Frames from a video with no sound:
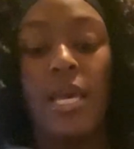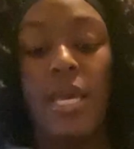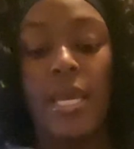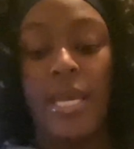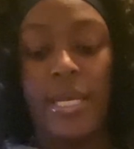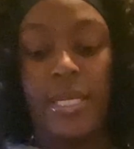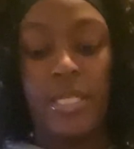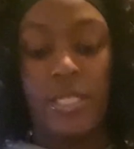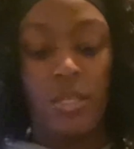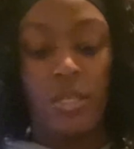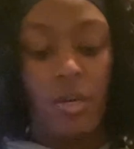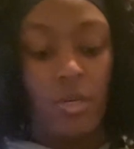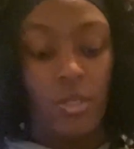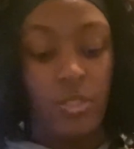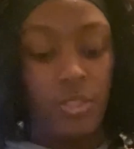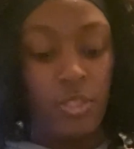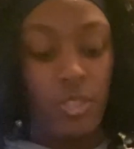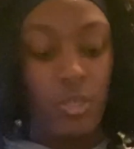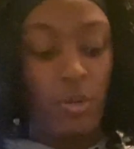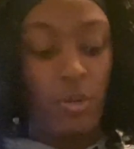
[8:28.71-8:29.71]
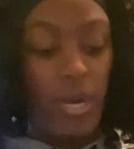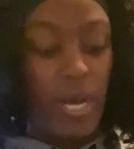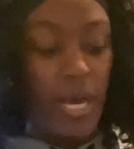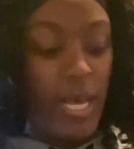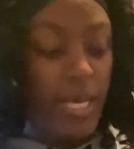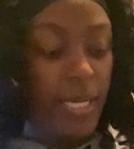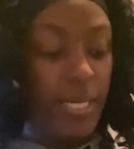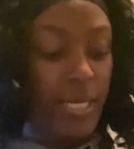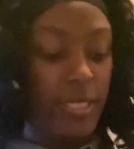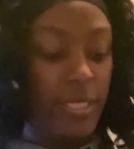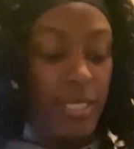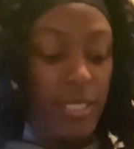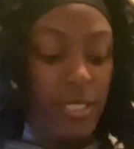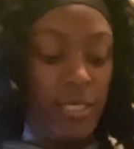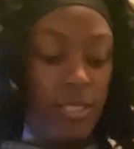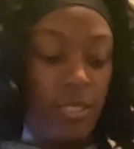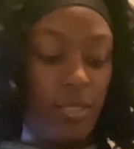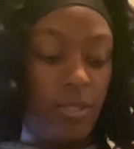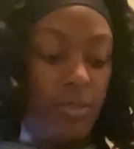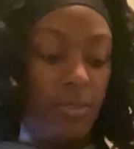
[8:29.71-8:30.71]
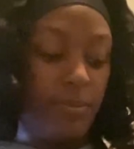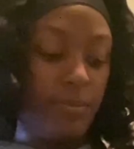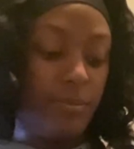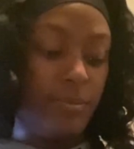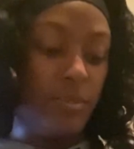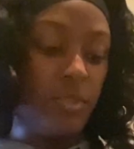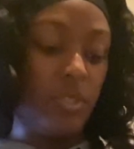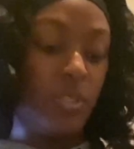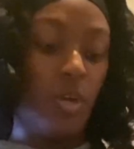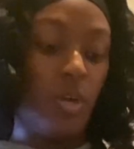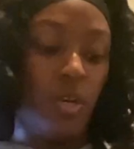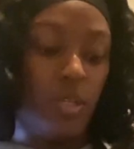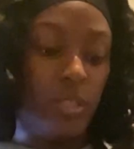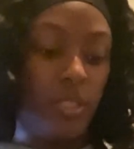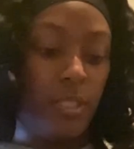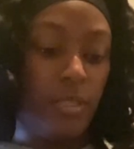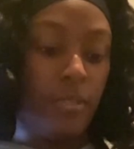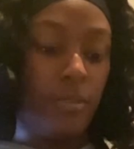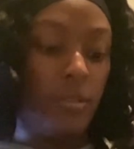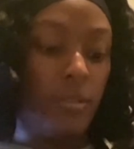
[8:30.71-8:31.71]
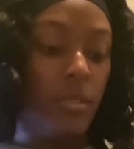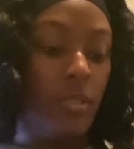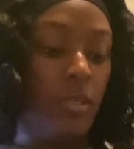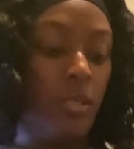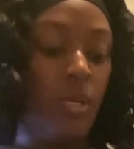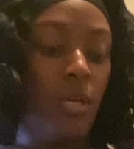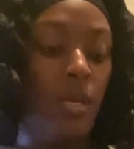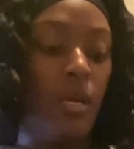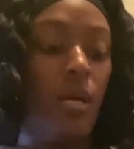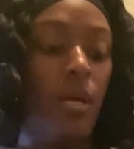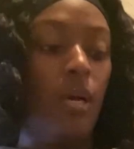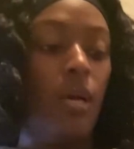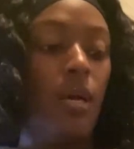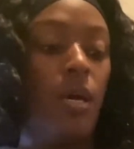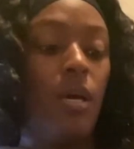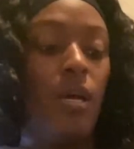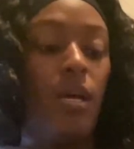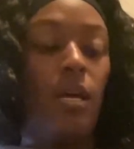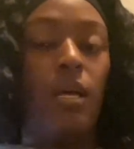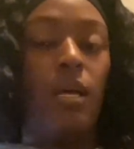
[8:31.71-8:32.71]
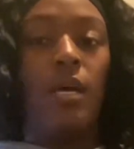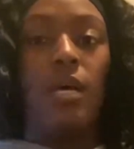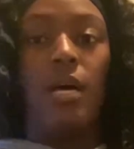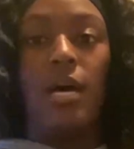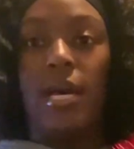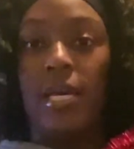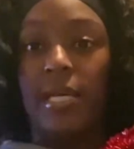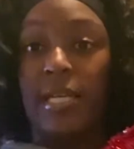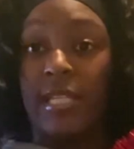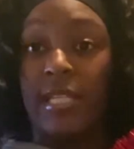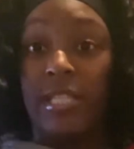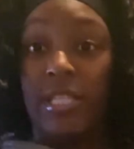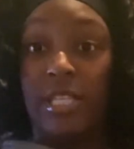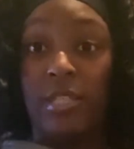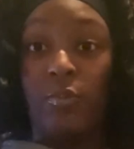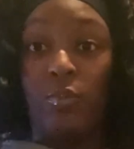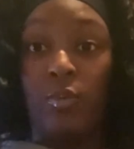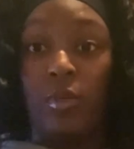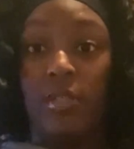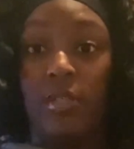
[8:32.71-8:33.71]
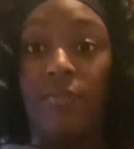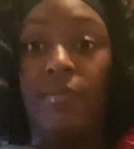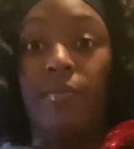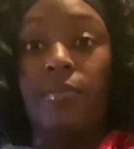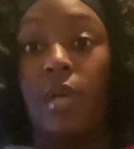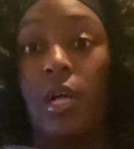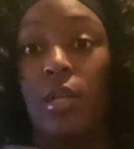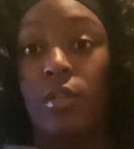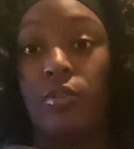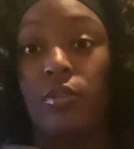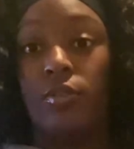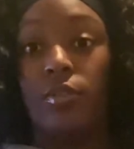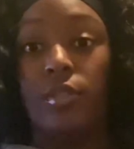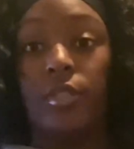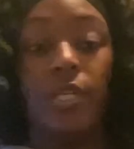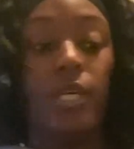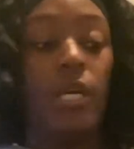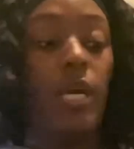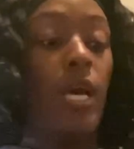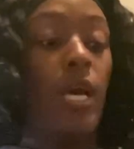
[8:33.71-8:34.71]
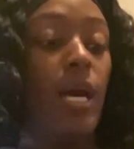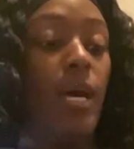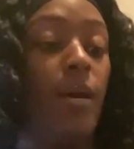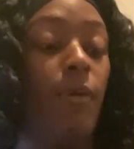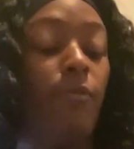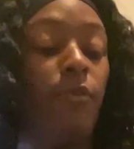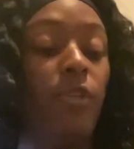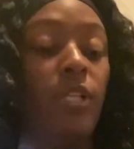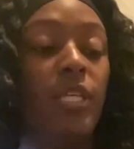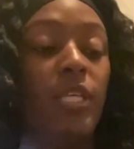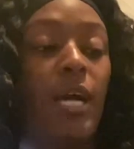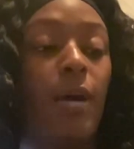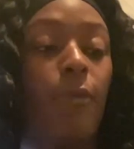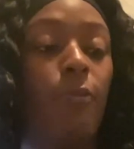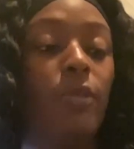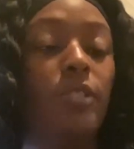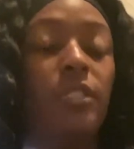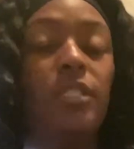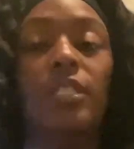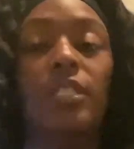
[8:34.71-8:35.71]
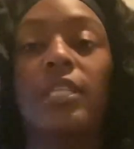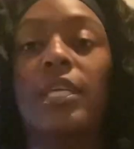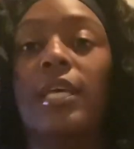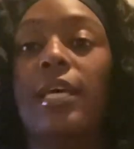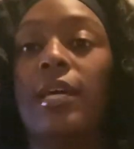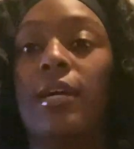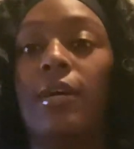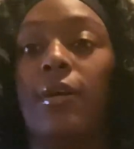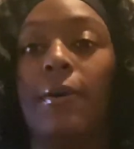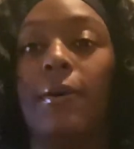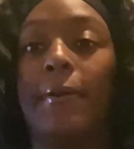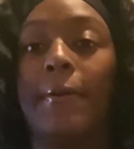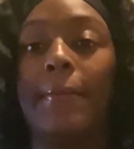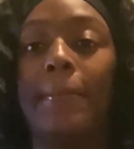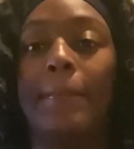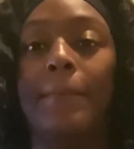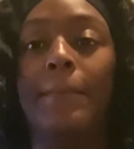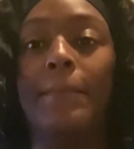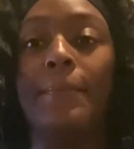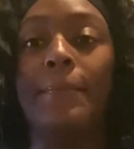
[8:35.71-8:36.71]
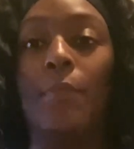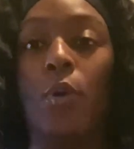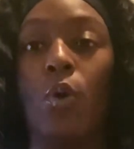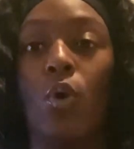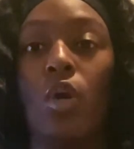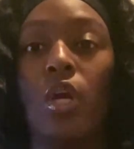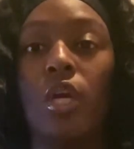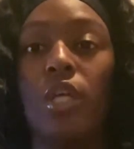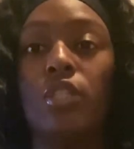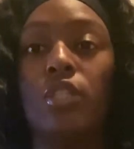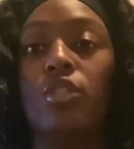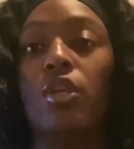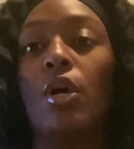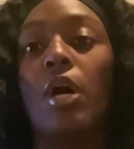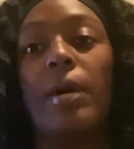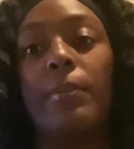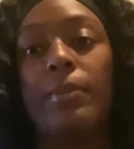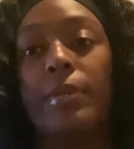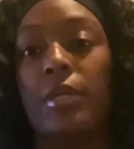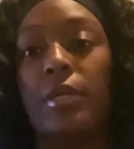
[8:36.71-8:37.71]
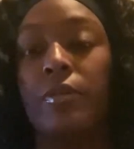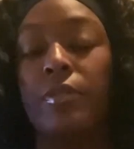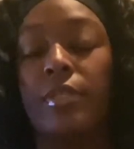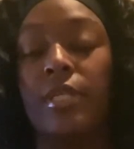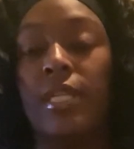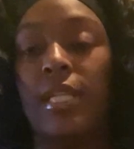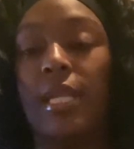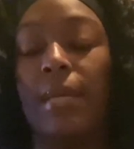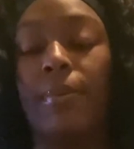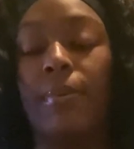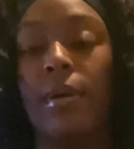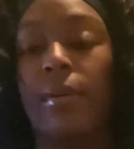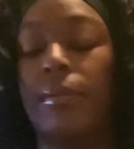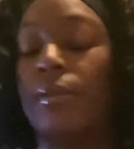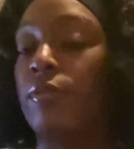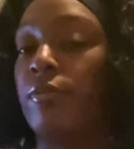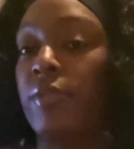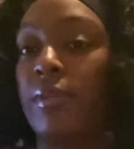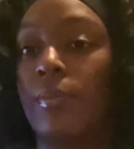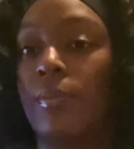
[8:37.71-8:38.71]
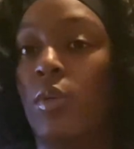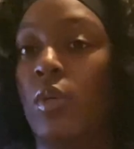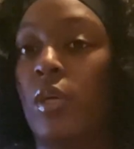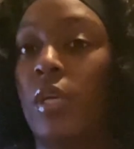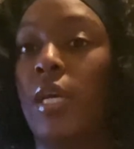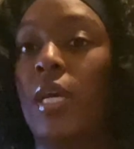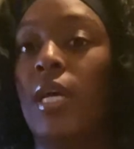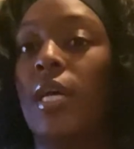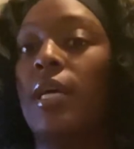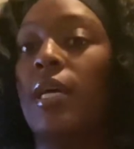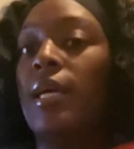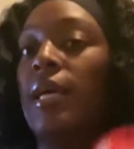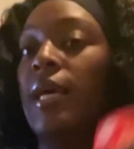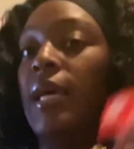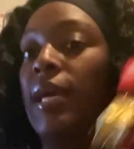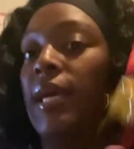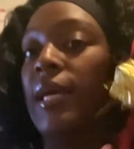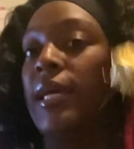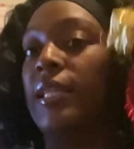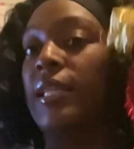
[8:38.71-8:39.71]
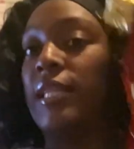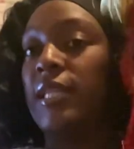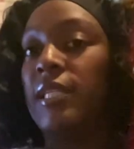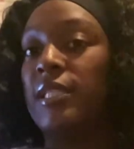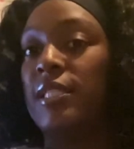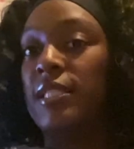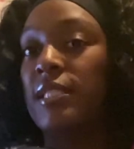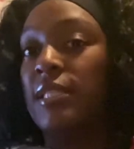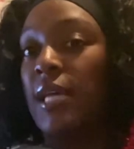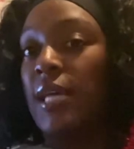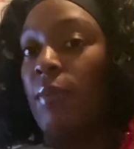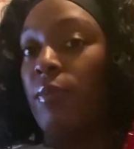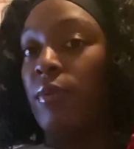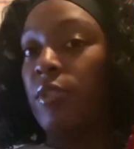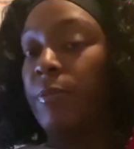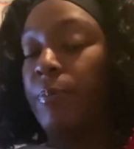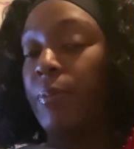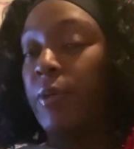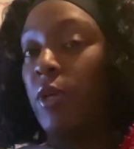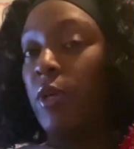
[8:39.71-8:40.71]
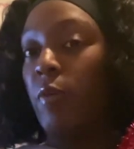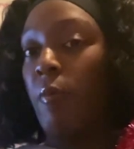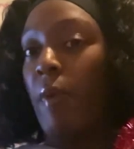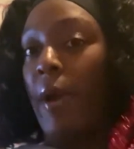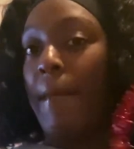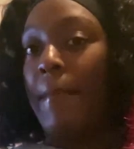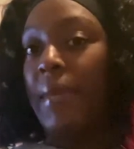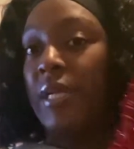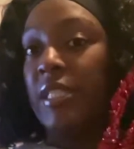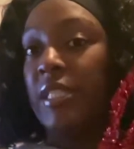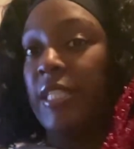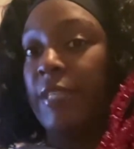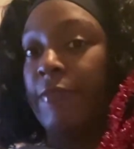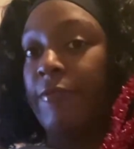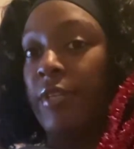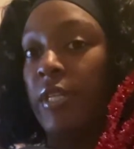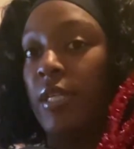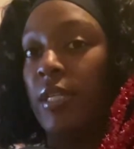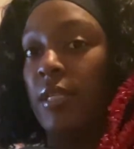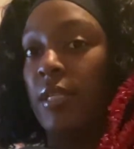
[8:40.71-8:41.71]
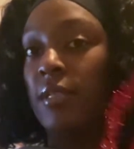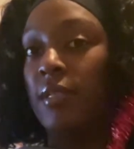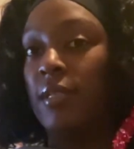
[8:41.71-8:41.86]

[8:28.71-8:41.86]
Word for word: And also, I had got this um, garland. I got this one from Dollar Tree. Really, I want to get um, more, so I plan on getting like probably three more. And this, I want to put around my TV.